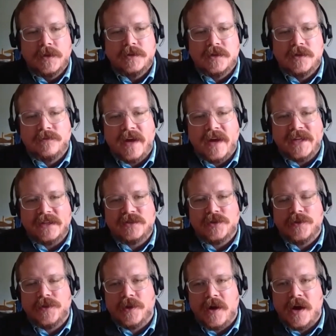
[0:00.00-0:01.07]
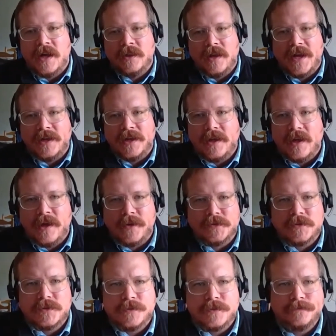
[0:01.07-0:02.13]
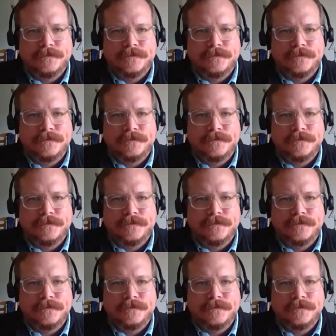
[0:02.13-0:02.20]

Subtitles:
device or their online accounts.